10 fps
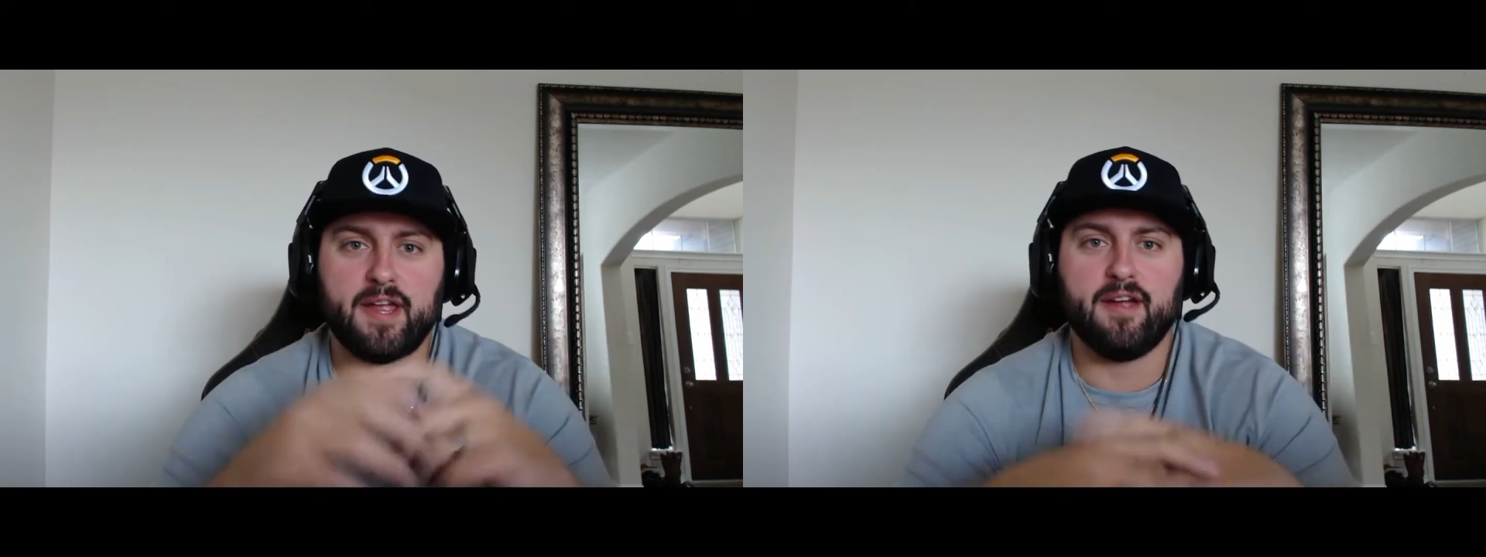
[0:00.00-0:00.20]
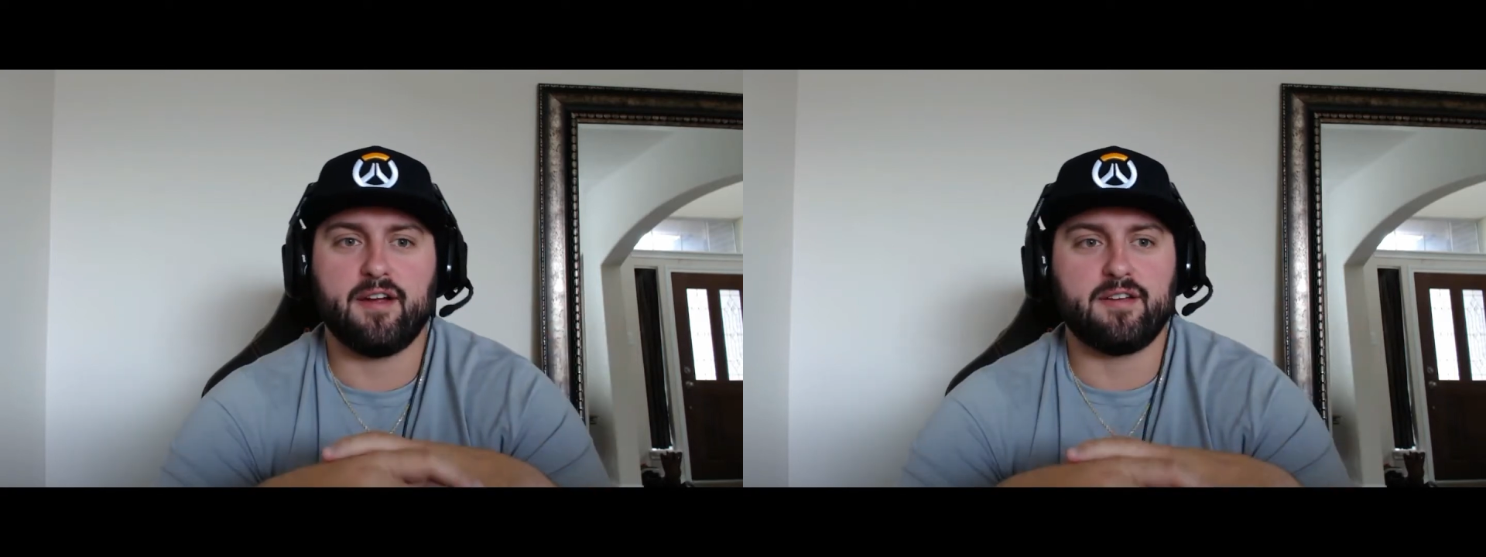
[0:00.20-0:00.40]

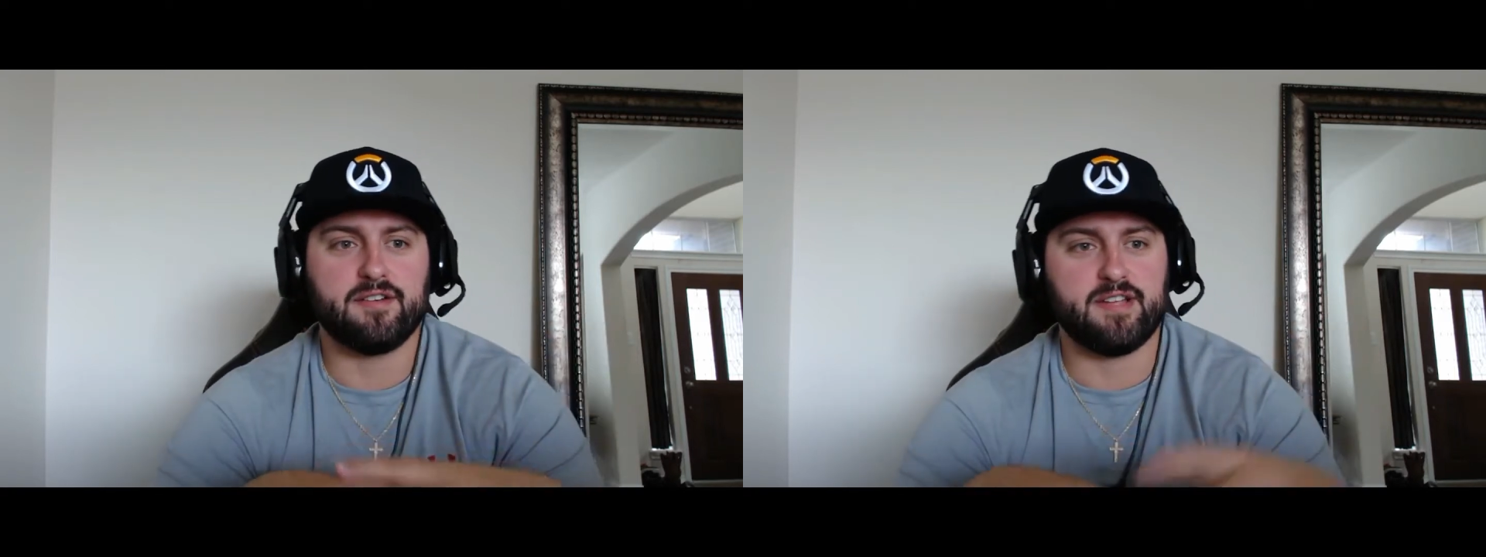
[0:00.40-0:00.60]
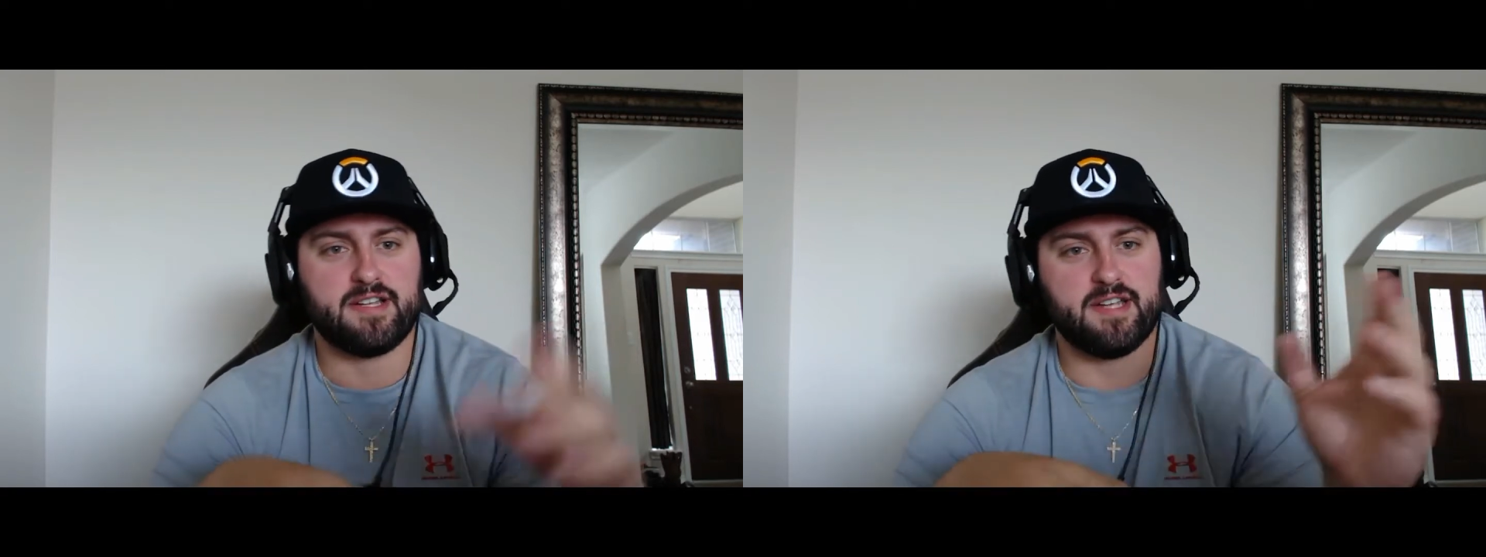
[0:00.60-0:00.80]

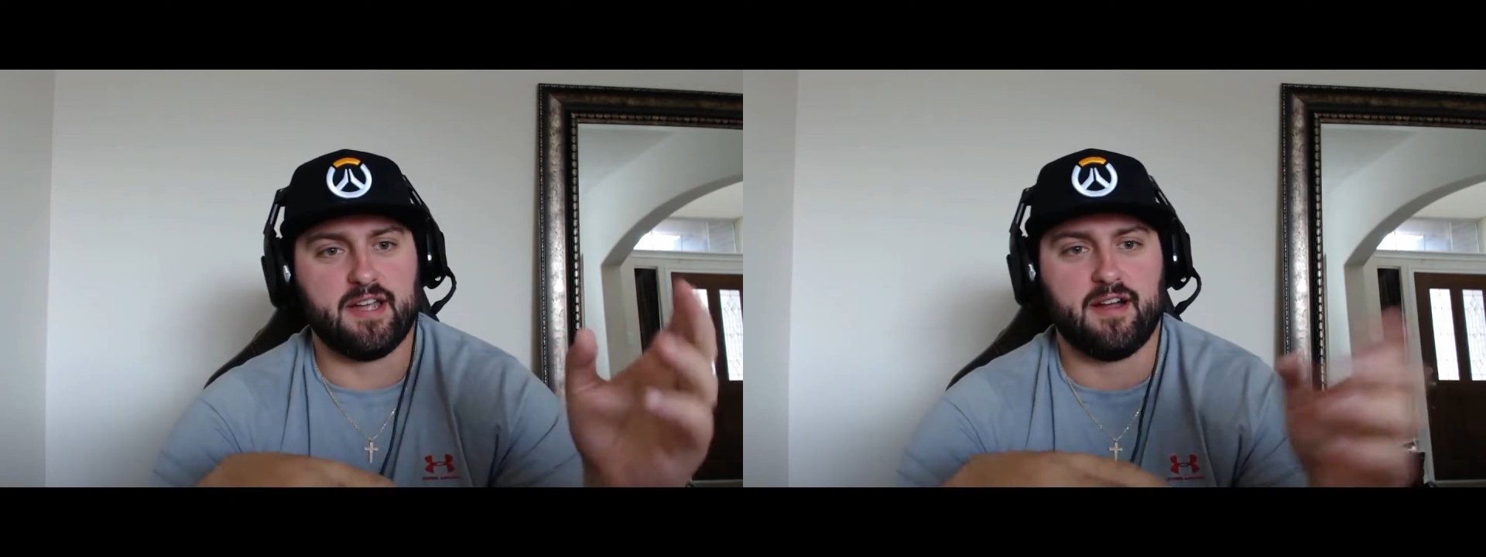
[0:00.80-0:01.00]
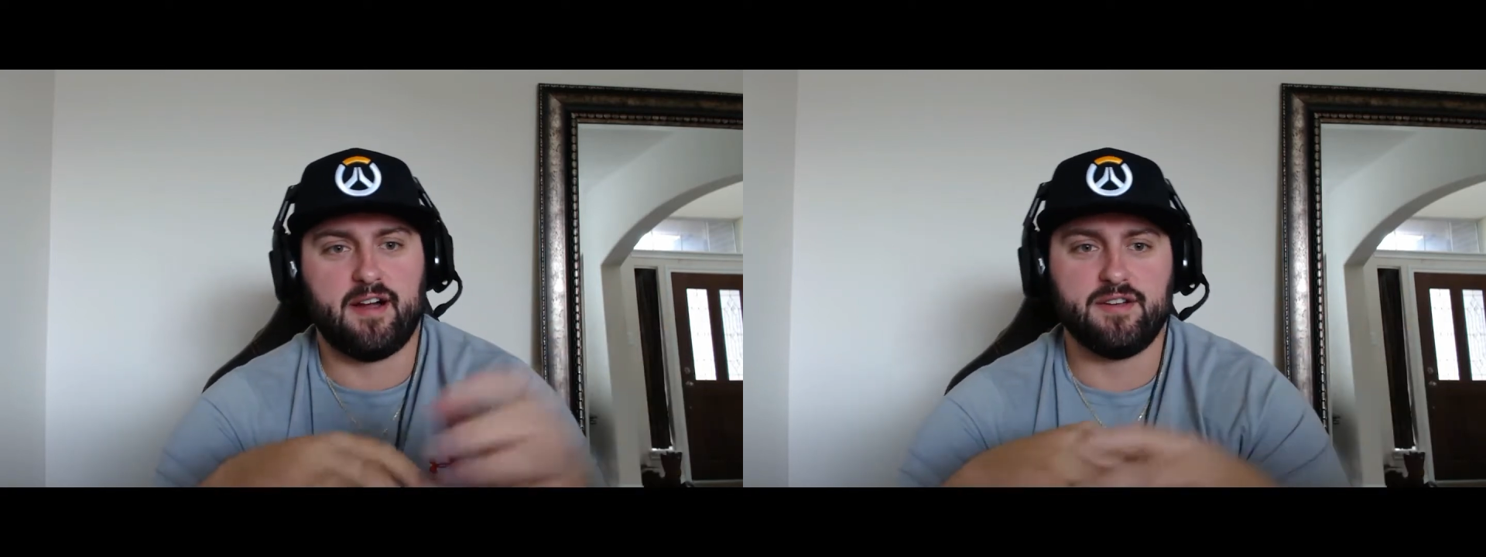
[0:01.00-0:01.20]
characters like
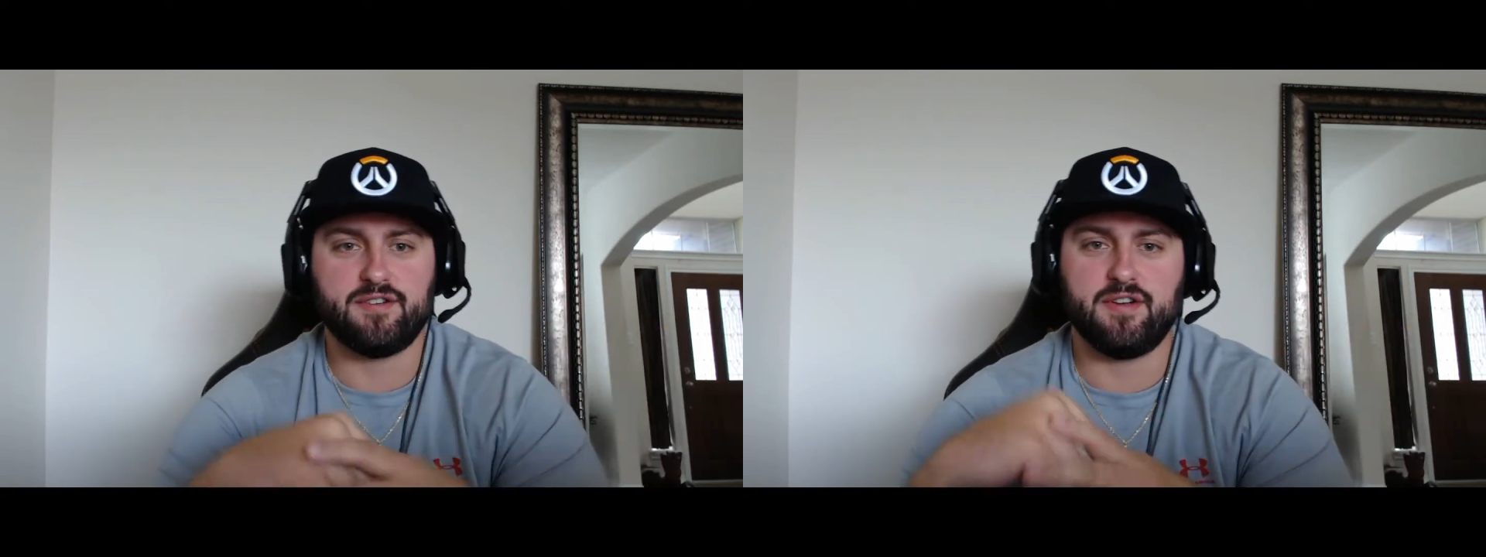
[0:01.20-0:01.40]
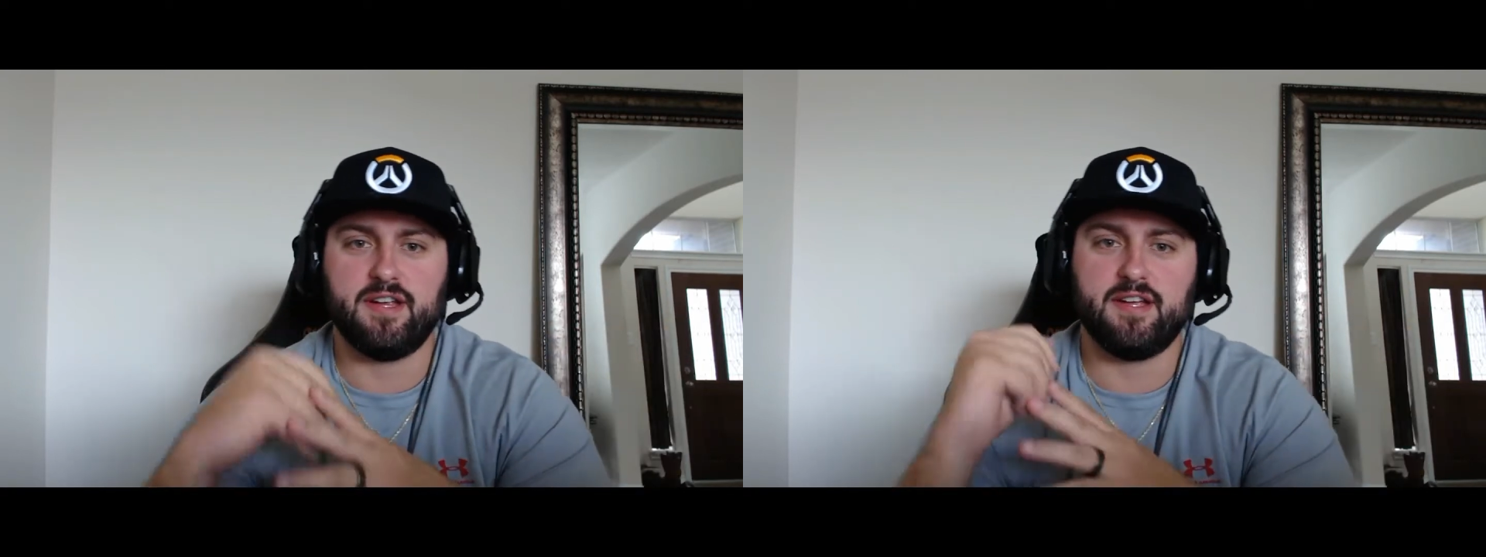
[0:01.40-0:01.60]

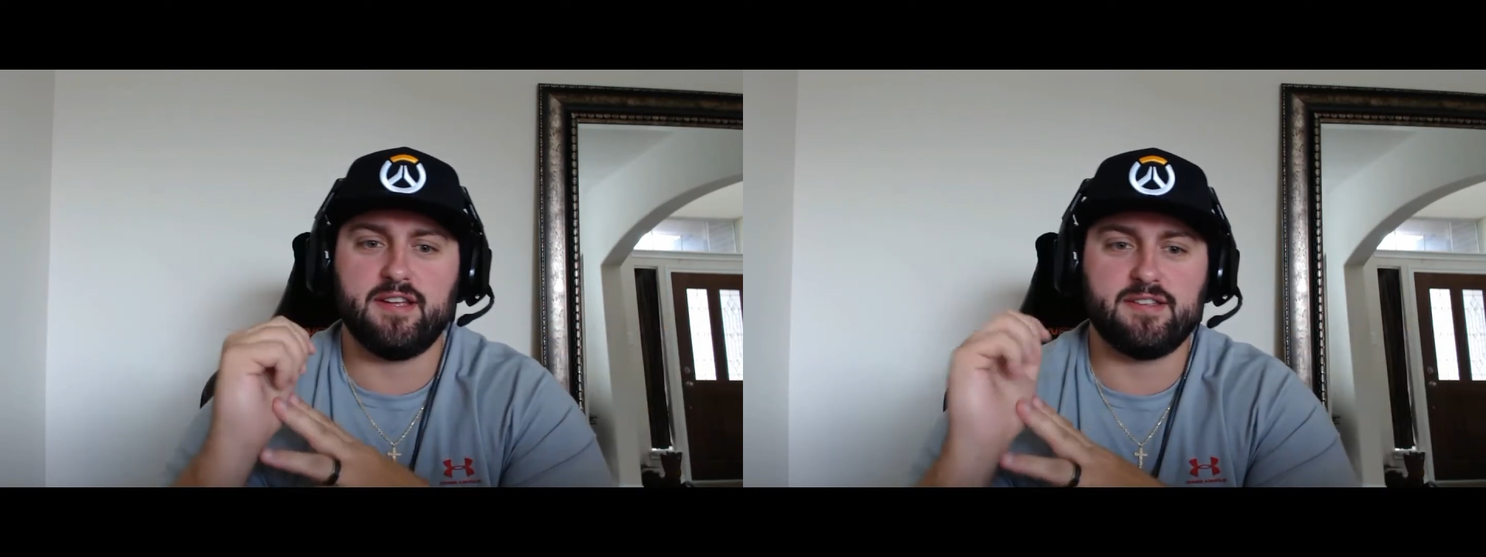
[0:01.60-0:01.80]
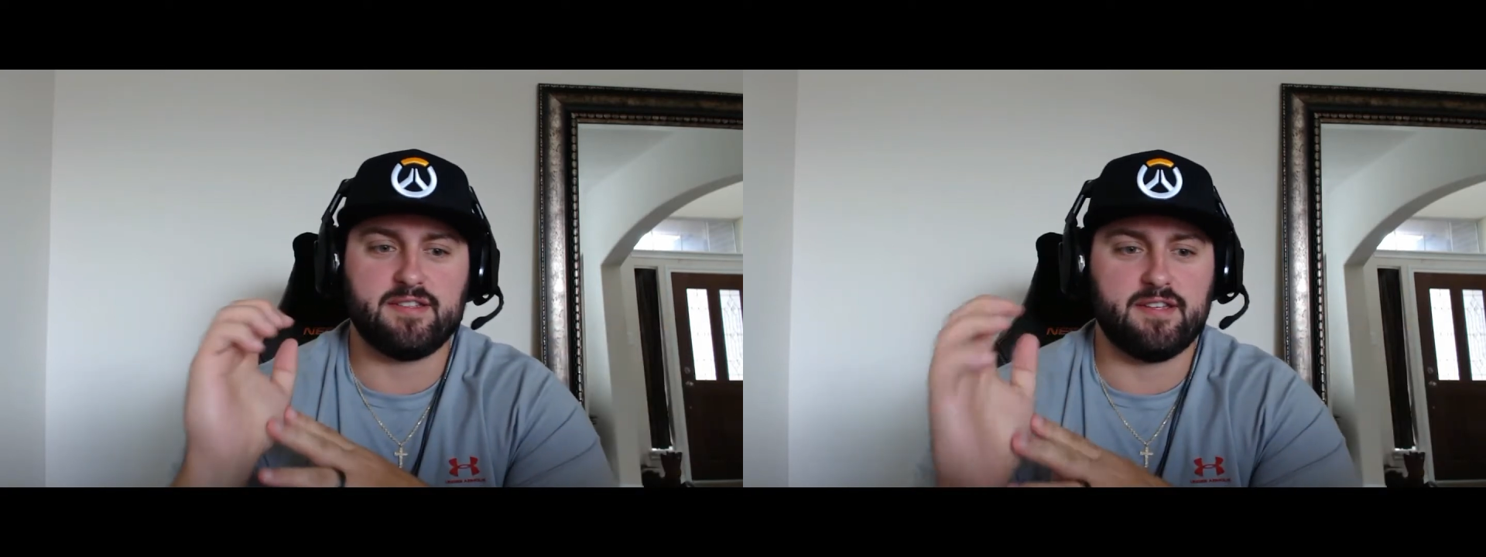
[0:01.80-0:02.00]

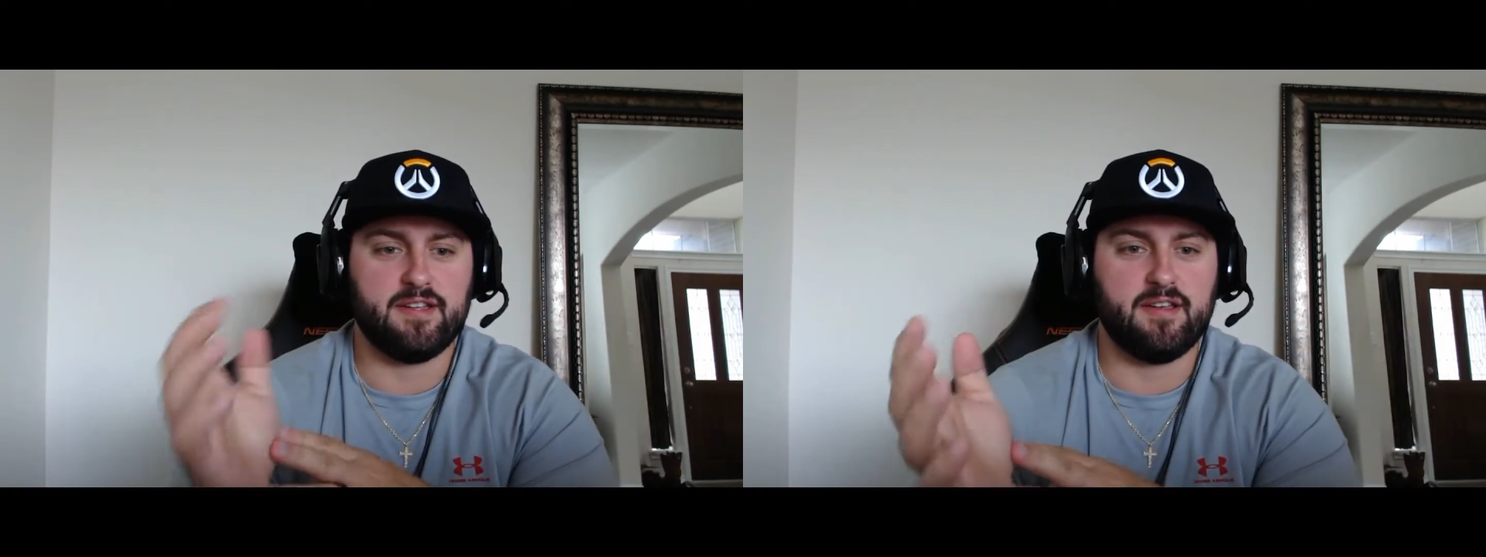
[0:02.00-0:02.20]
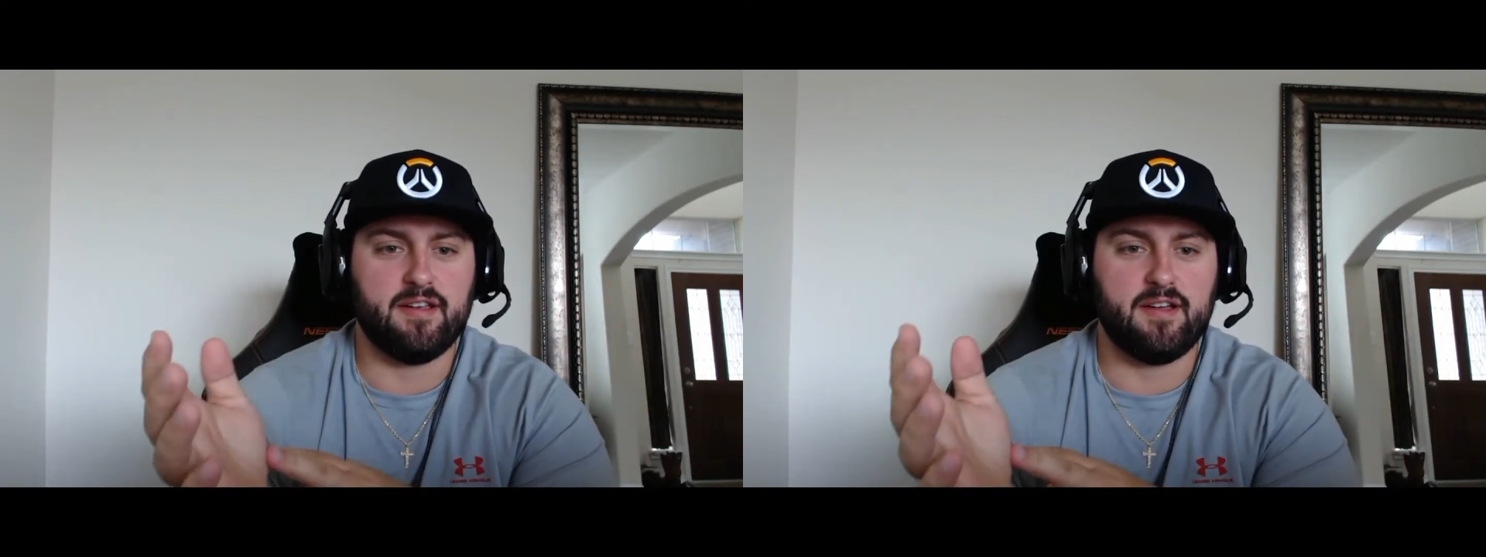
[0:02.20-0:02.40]
Tichondrius and